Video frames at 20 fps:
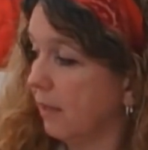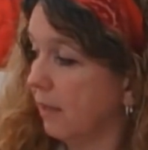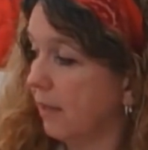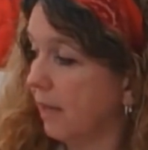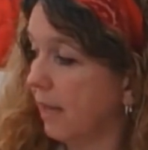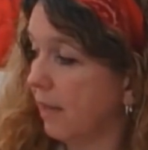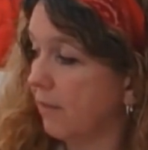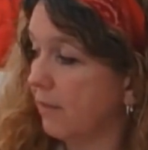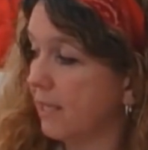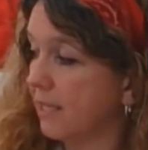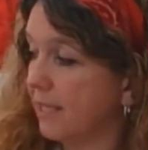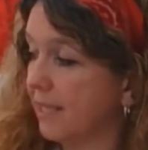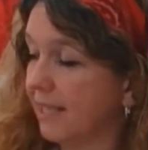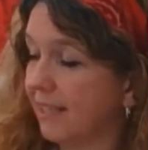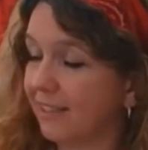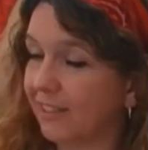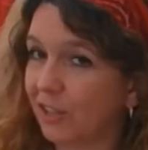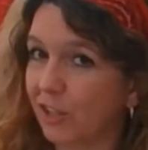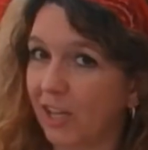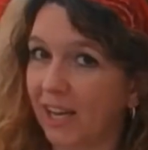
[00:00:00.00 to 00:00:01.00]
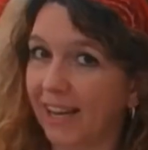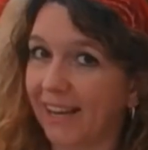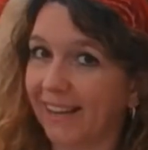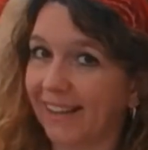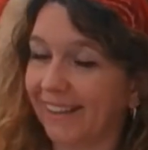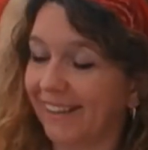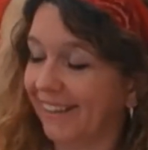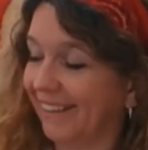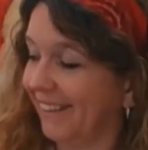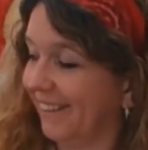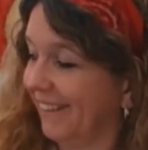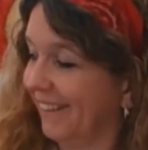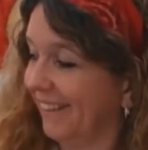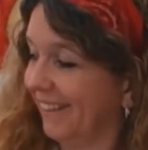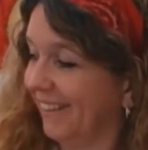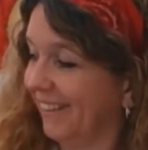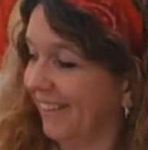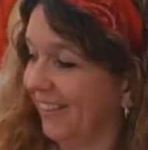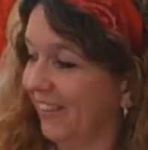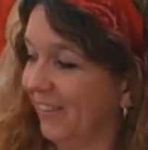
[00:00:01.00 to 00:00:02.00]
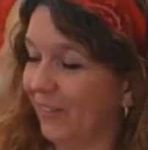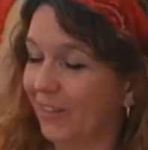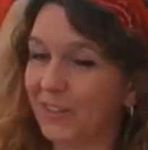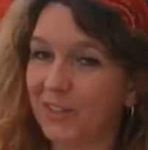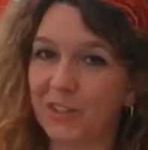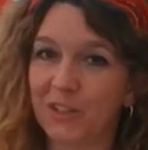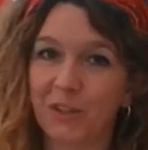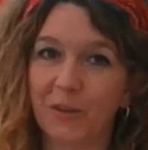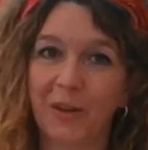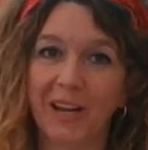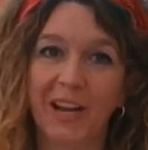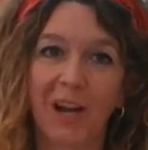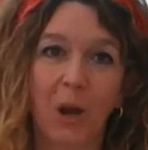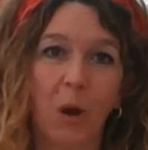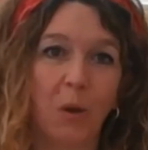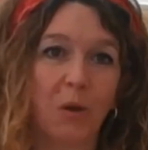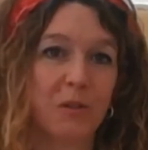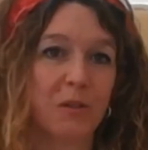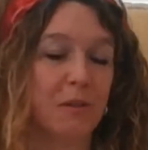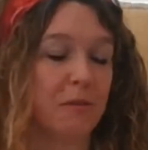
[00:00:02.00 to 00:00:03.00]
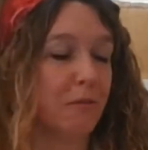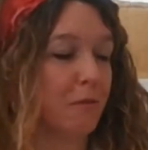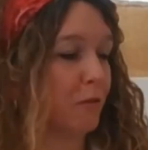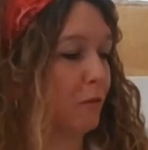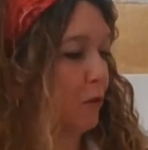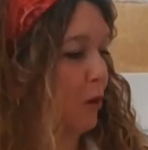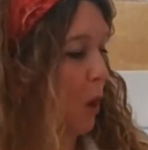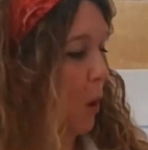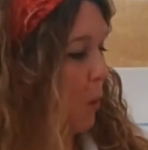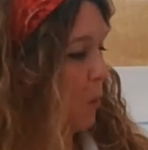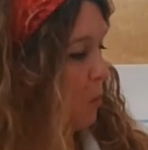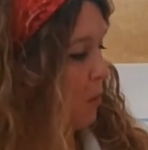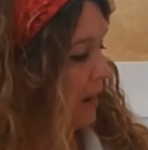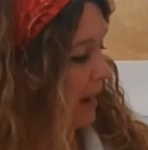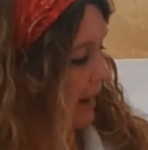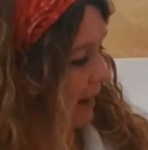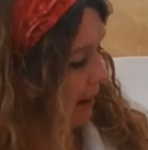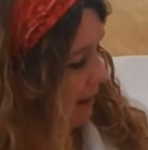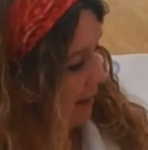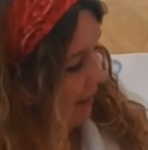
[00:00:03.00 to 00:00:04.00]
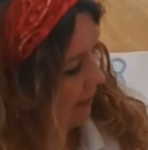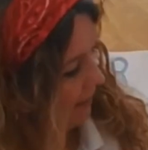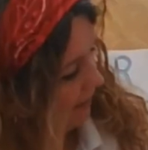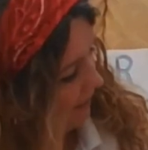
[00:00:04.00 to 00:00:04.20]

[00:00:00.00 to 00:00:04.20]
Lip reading: Now this little chick was doing lots of rolling.